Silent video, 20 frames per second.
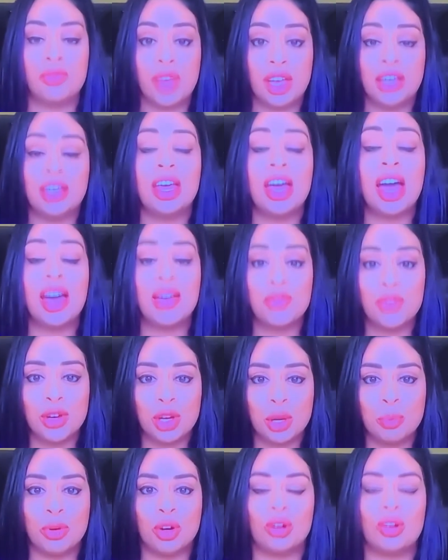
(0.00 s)

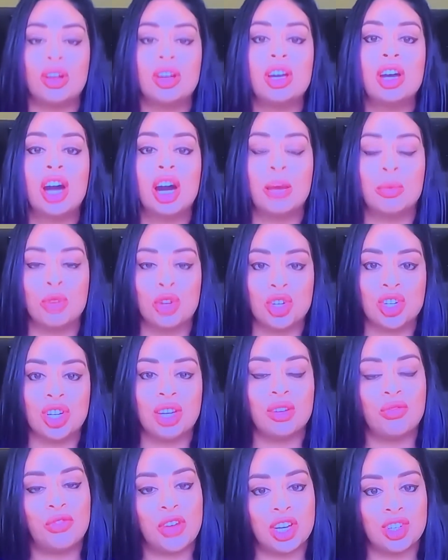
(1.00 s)
inevitable emerging
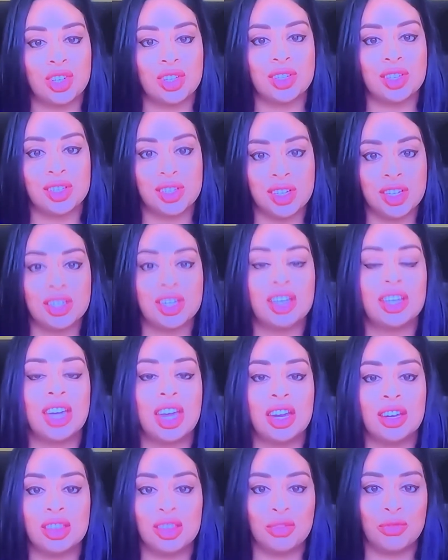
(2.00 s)
infectious disease
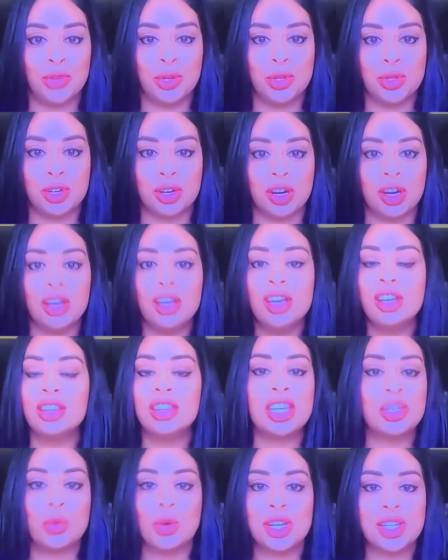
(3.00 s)
again in the future.
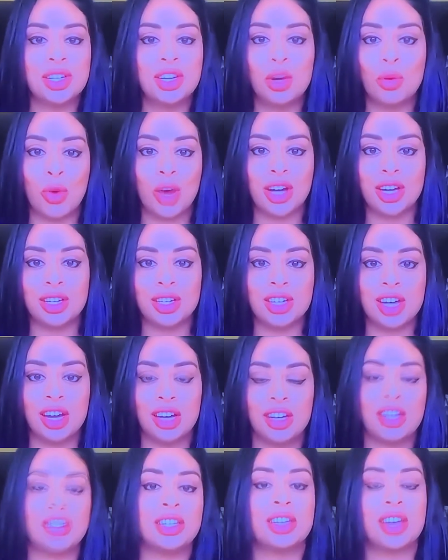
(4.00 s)
This wasn't a one and
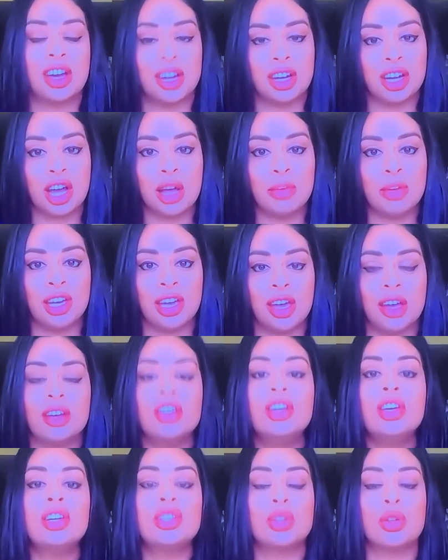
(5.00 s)
done. It's going to come again.
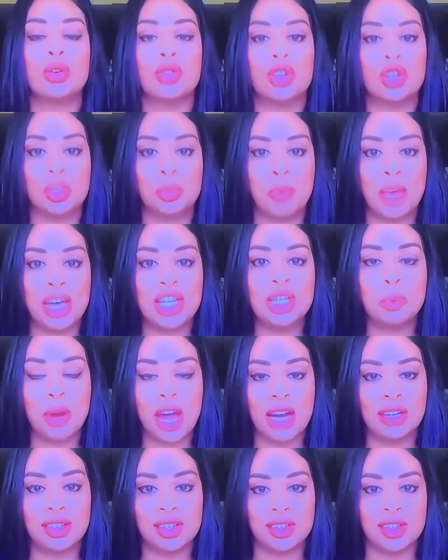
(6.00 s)
So there's best
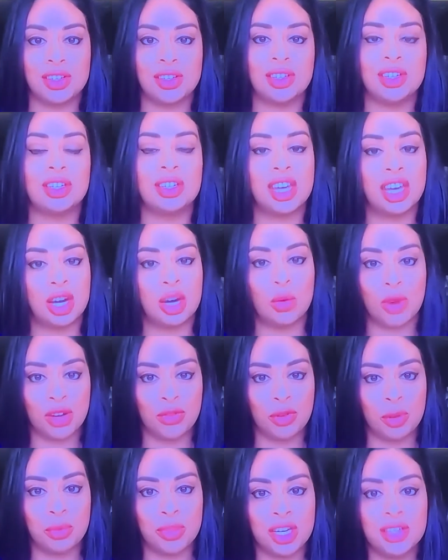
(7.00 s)
practices to take away
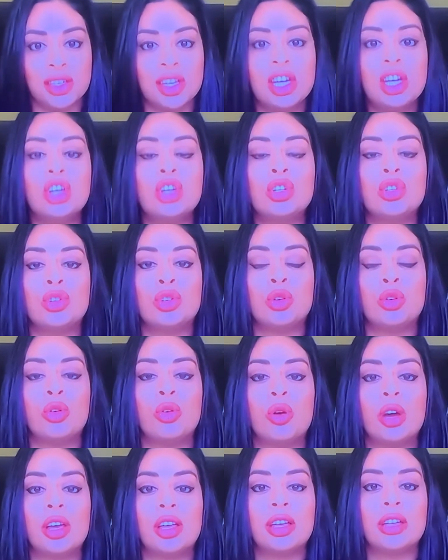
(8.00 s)
from this
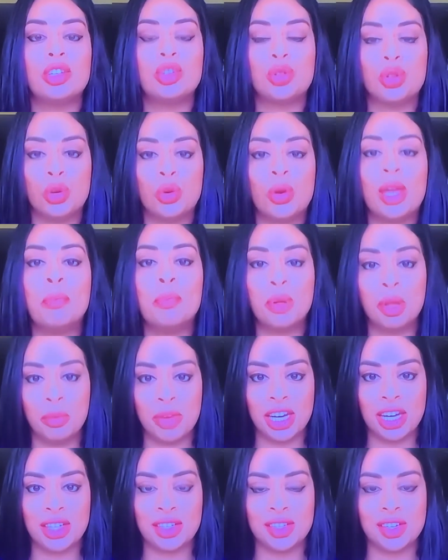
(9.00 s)
to
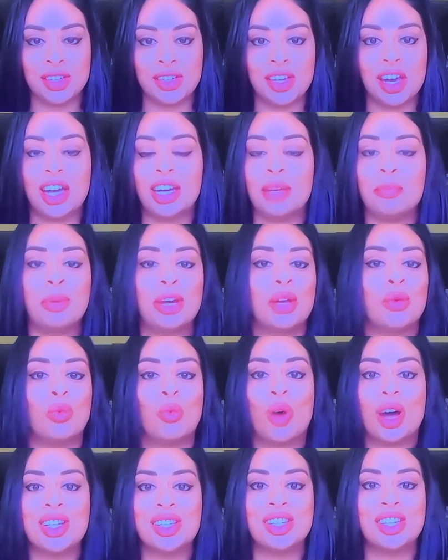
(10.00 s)
implement in society, but it
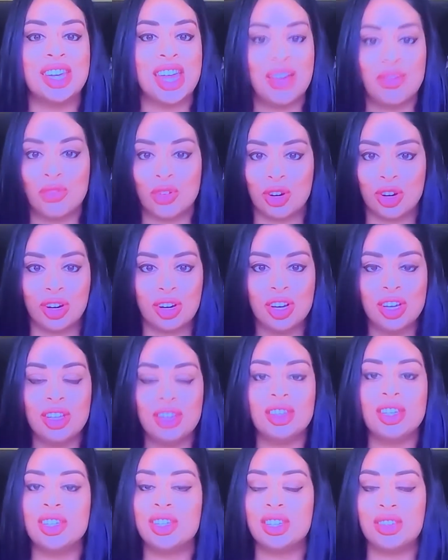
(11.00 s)
was never
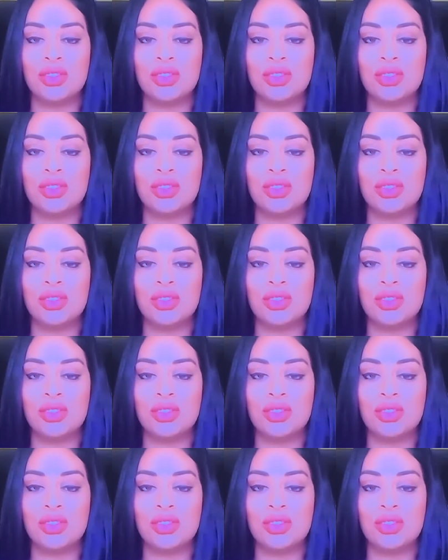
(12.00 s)
these